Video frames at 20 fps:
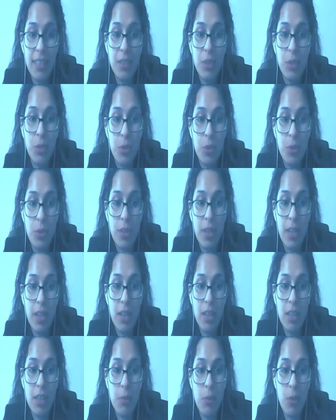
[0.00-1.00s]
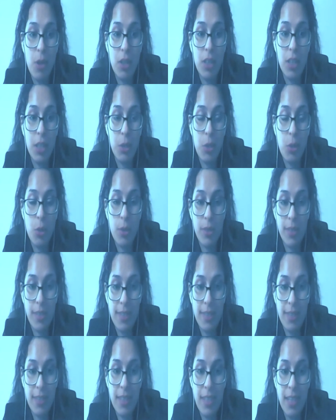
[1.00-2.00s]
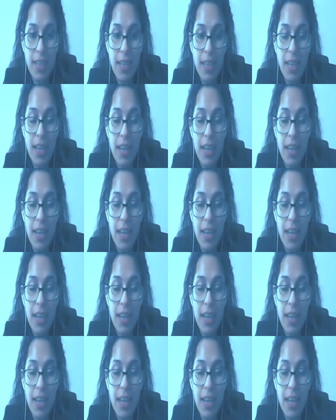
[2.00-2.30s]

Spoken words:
then took Early Warning courses.